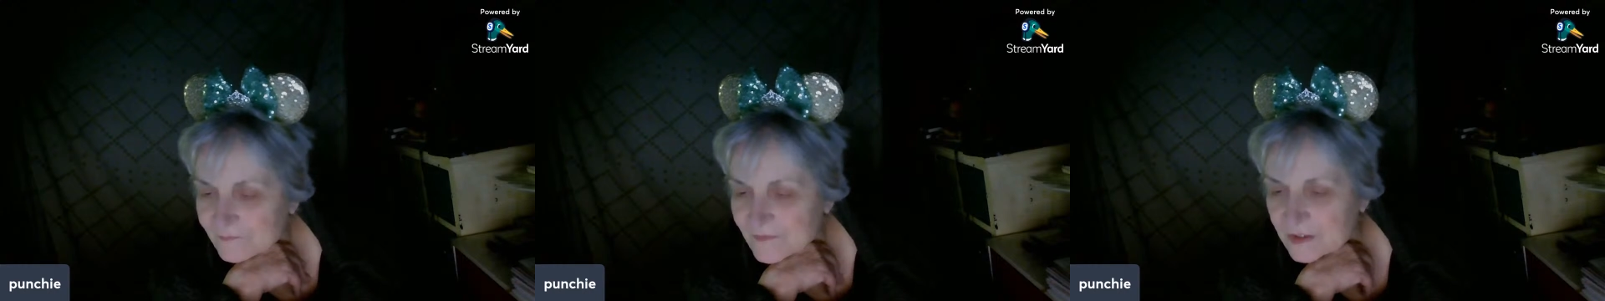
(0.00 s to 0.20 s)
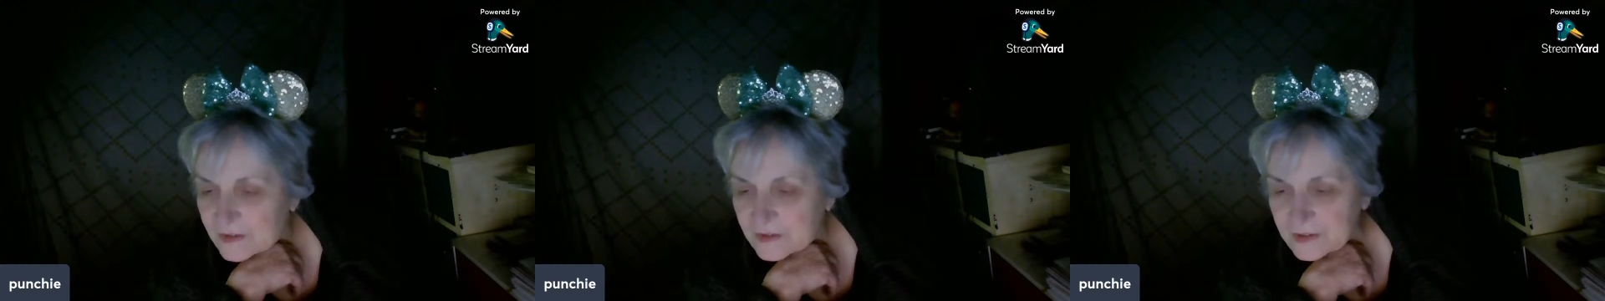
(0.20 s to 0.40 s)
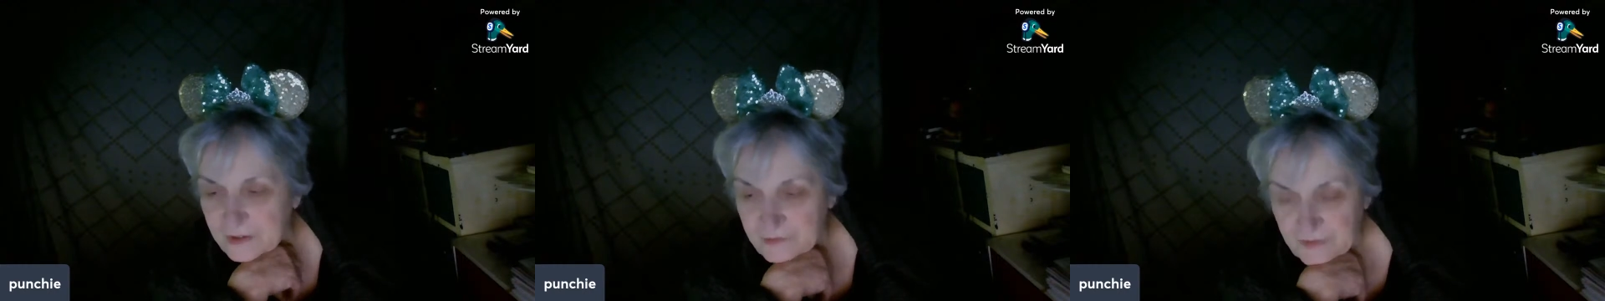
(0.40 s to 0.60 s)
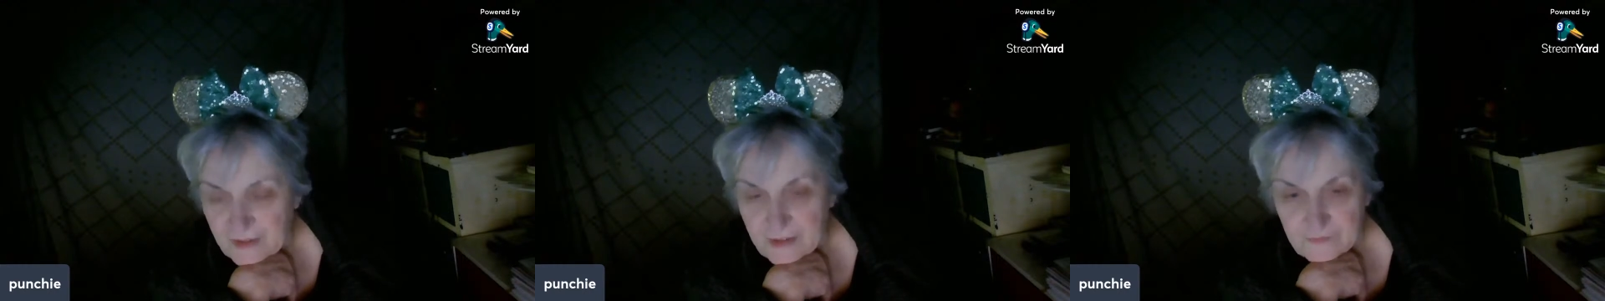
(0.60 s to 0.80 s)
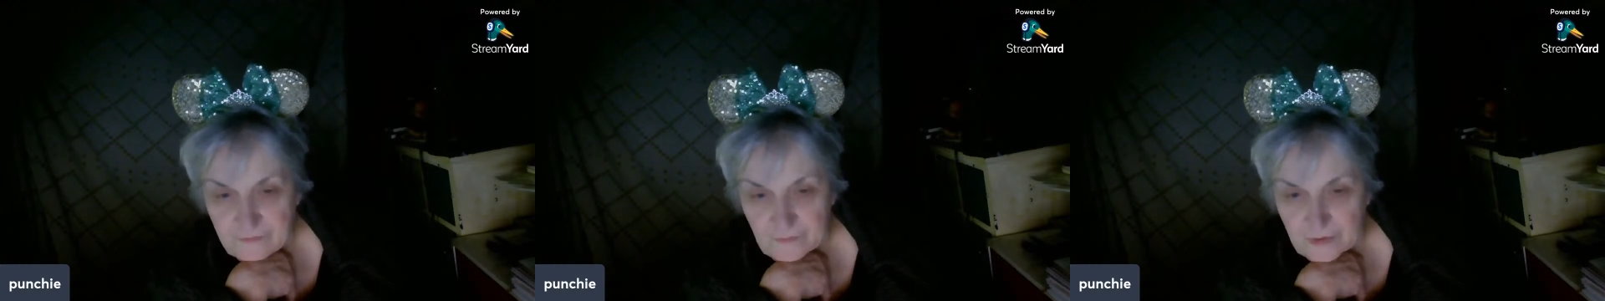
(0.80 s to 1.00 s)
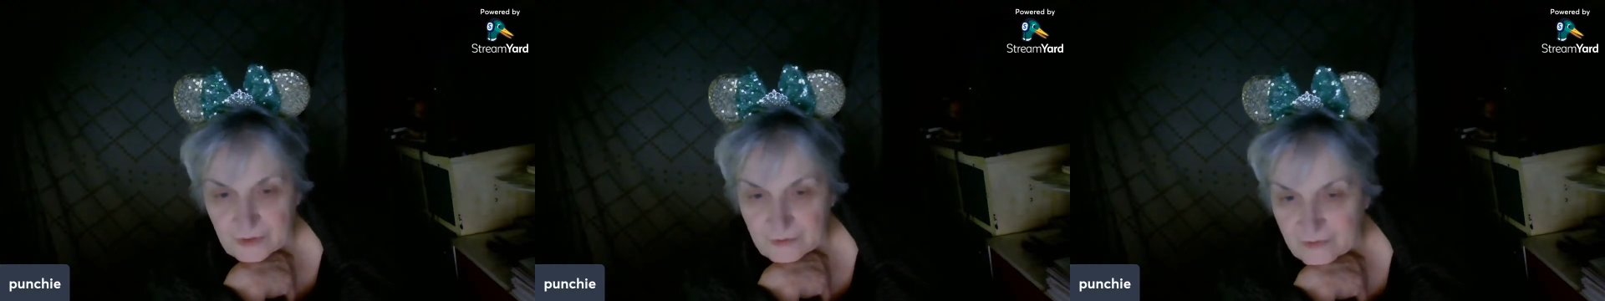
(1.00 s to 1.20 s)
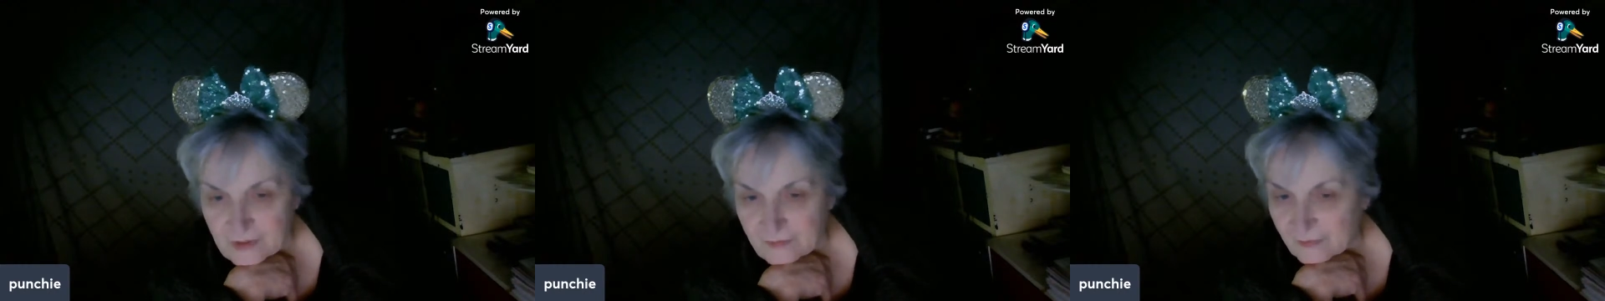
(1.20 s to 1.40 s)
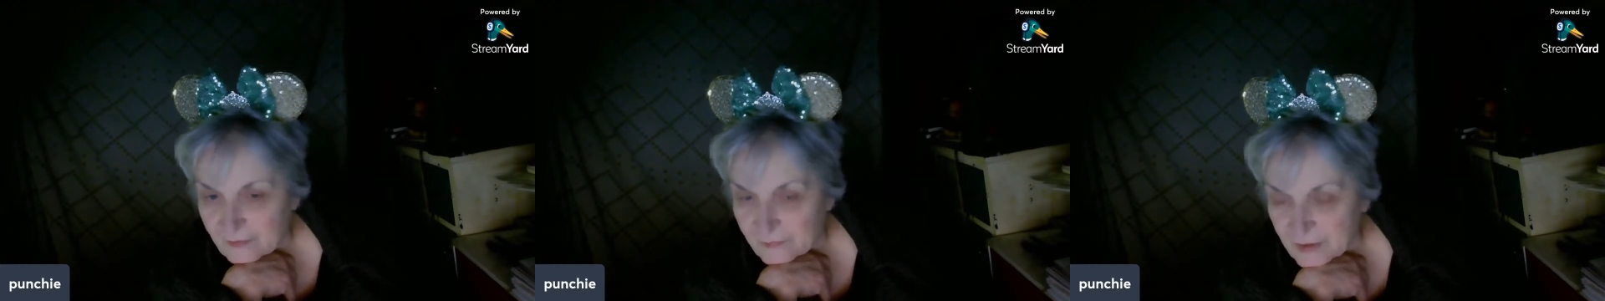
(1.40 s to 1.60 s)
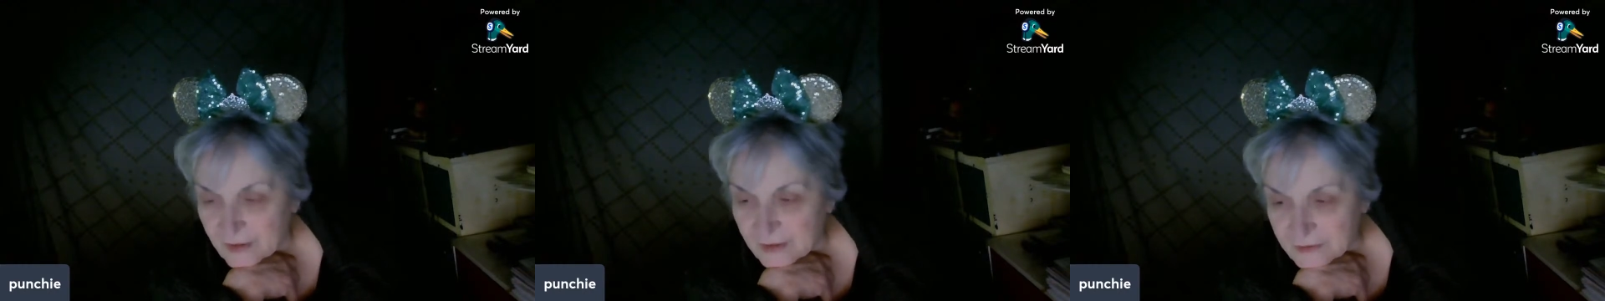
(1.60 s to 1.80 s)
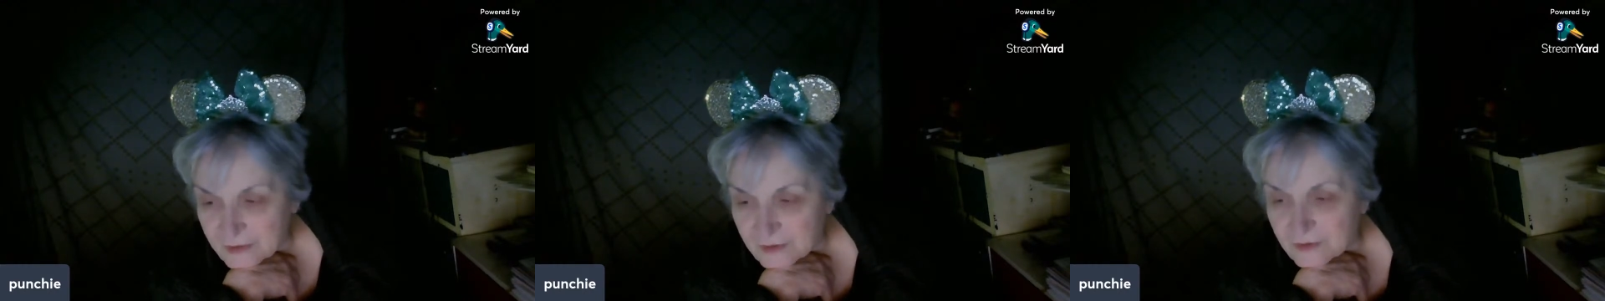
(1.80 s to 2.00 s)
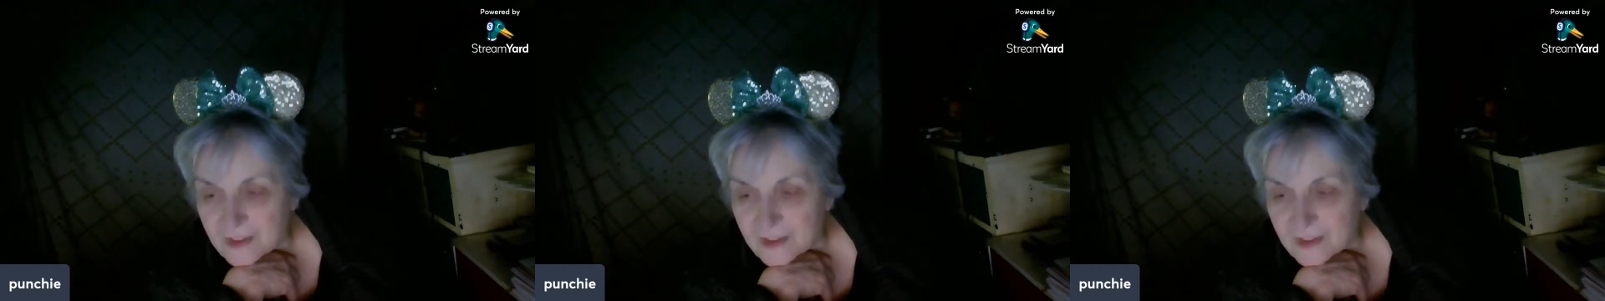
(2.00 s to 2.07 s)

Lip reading: You're estranged from your creepy brother too.